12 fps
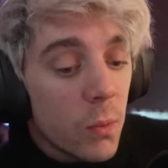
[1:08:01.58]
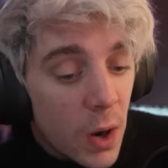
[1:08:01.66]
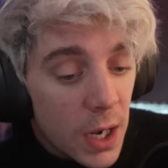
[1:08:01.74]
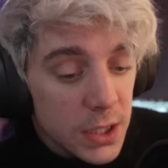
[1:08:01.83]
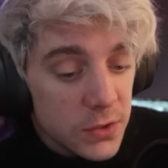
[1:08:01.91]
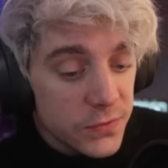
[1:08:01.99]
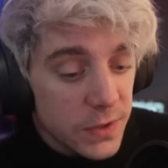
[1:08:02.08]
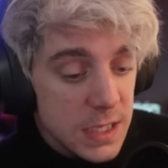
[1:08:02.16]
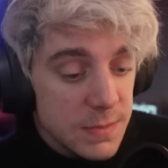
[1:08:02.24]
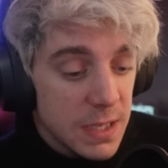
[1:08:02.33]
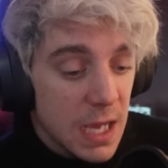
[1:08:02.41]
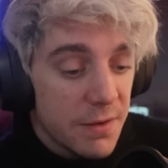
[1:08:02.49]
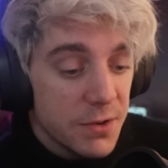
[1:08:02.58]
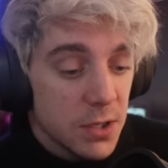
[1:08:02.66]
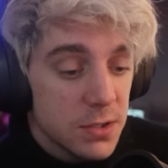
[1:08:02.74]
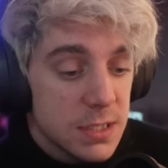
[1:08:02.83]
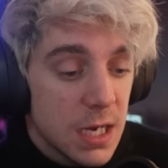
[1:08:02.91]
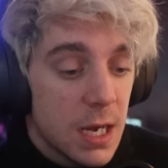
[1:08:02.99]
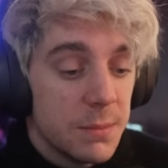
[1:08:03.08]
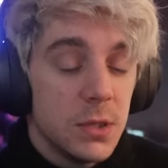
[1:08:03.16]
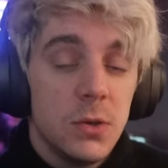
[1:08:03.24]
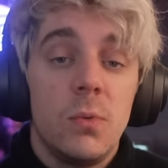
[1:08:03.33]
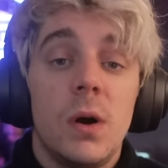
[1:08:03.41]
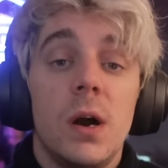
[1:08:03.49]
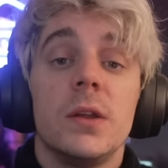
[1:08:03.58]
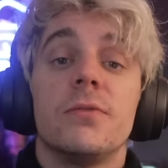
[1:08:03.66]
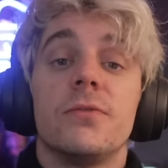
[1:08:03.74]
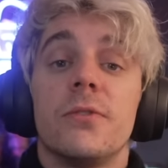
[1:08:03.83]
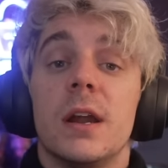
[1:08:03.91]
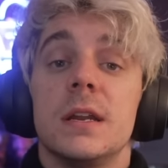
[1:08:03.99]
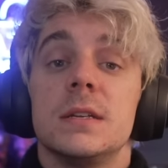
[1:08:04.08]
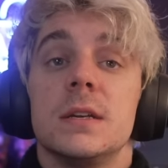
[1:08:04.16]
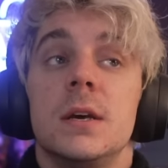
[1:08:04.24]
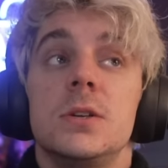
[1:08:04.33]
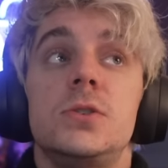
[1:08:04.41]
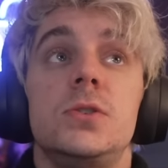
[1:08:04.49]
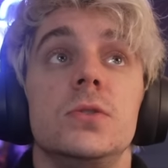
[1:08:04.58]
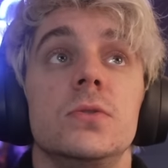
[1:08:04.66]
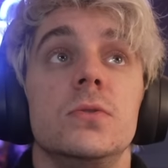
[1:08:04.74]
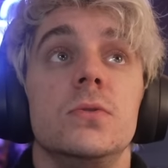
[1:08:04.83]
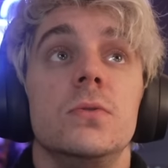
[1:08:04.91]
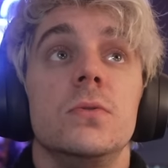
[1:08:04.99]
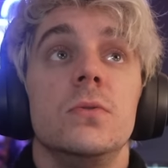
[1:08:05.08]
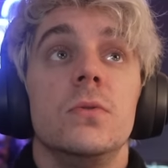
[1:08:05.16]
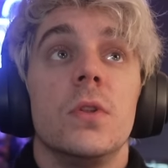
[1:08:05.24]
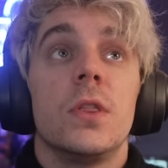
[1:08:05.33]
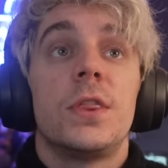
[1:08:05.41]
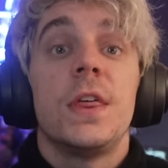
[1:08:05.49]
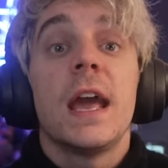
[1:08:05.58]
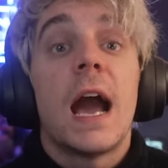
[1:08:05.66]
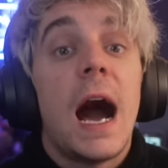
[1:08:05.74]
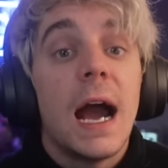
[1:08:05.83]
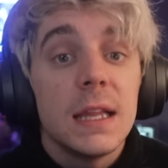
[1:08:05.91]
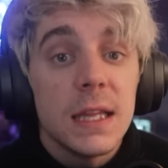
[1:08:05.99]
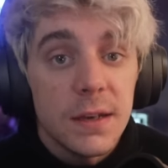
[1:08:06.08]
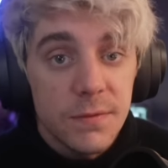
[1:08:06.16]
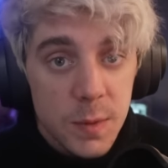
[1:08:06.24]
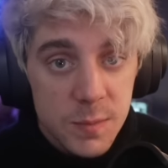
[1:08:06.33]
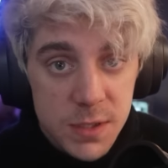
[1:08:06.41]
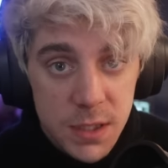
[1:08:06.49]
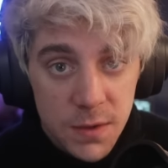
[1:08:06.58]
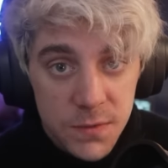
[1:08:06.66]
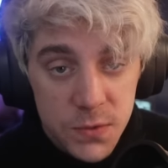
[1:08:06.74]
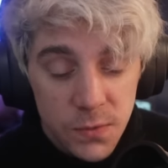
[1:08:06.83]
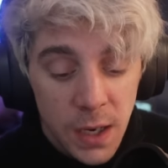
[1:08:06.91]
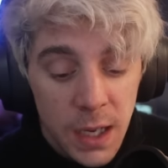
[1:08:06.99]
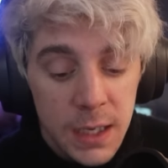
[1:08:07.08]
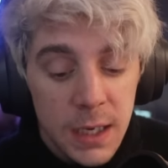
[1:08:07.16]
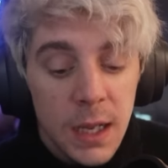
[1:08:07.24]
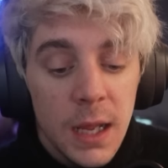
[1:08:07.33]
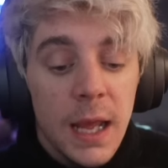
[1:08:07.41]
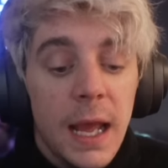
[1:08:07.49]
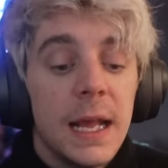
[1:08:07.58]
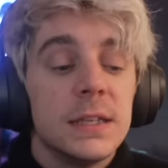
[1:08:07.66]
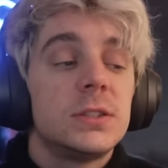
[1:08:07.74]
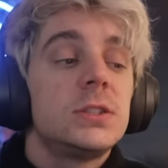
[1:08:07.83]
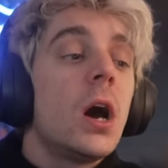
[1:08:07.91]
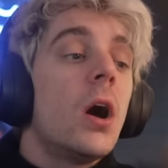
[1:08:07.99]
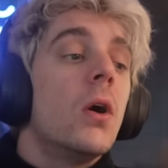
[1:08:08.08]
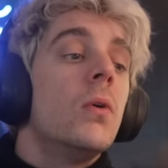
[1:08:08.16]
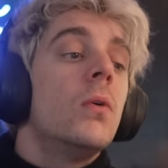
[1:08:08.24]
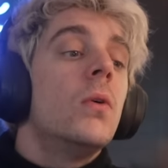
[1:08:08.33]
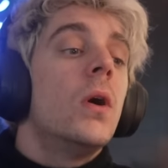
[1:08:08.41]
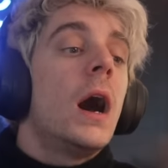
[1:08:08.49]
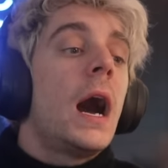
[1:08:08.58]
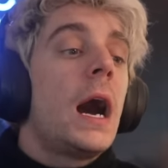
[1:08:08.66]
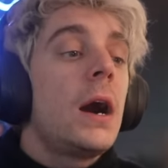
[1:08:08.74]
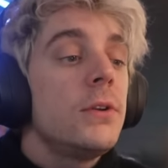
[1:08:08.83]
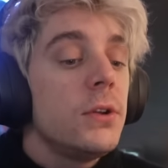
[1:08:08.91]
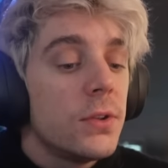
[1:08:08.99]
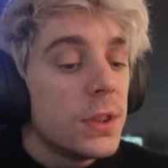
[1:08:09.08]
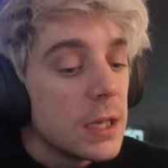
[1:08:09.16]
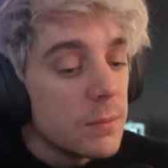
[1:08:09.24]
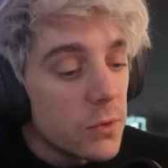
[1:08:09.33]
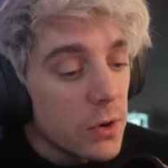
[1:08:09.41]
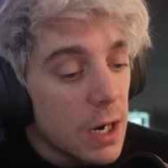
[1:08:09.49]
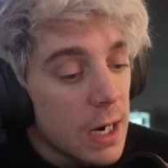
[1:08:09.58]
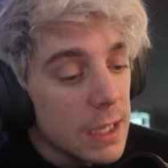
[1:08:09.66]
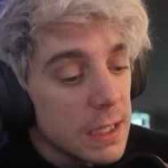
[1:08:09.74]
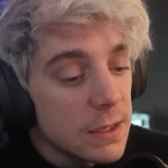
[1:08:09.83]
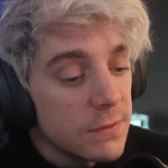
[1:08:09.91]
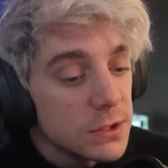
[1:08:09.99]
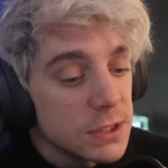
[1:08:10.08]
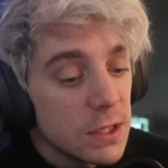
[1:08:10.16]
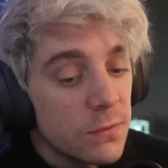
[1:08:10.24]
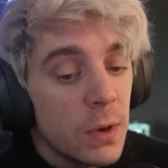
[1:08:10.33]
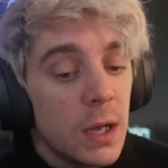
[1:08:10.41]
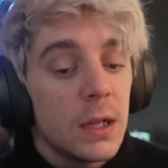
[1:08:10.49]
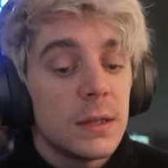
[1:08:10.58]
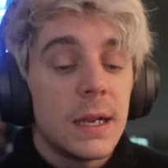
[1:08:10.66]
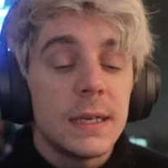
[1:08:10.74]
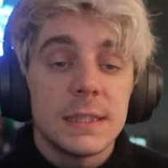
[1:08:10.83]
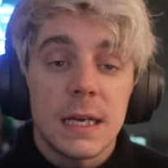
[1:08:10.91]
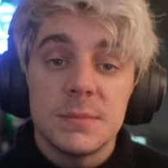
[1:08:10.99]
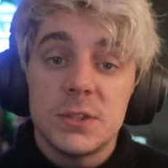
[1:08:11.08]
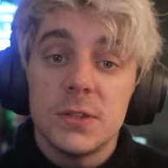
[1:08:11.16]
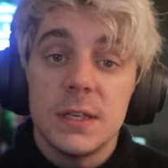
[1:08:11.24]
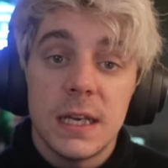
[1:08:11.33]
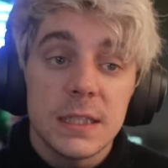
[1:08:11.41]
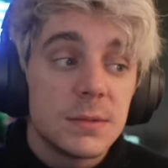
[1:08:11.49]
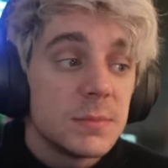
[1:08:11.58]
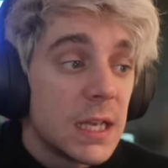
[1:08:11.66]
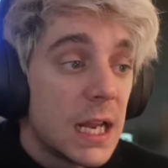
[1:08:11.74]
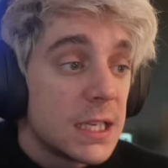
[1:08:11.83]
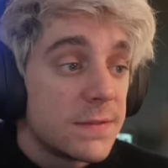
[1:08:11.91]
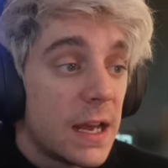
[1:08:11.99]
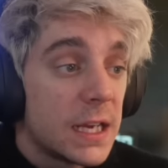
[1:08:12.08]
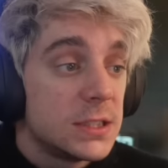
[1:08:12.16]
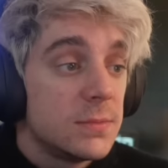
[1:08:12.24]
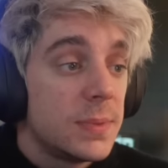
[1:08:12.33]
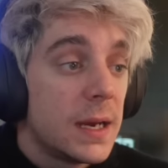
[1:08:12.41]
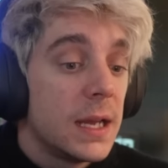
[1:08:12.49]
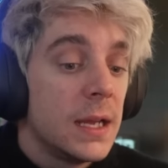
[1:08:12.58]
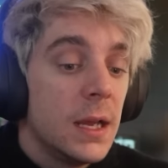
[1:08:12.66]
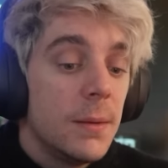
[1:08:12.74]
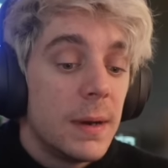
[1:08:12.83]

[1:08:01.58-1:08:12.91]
want your friend to be having a good time. You want your friend to think highly of themselves, right? And so, how do you think more highly of yourself? Well, a lot of times you can get some satisfaction by